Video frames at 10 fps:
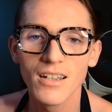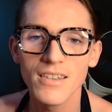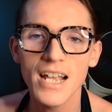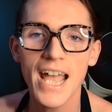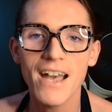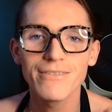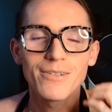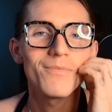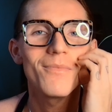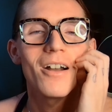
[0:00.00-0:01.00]
that I have
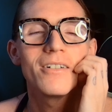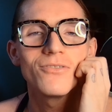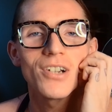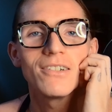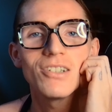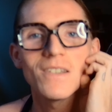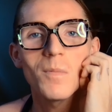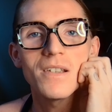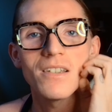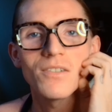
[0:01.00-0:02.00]
on TravyJ's
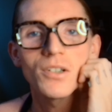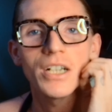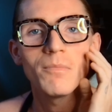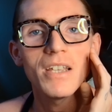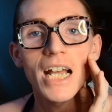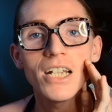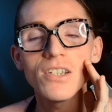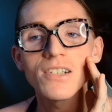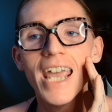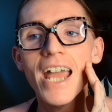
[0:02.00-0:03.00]
Space Instagram that I
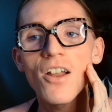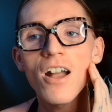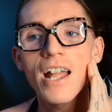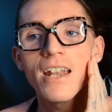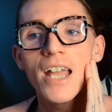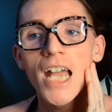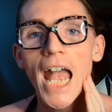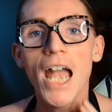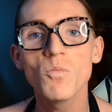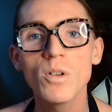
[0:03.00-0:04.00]
just cannot
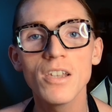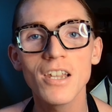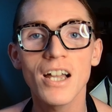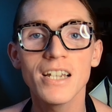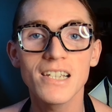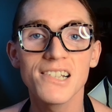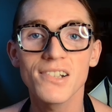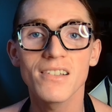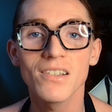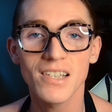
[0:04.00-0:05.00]
and will not
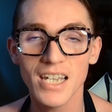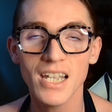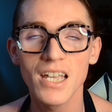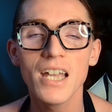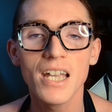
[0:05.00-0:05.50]
disconnect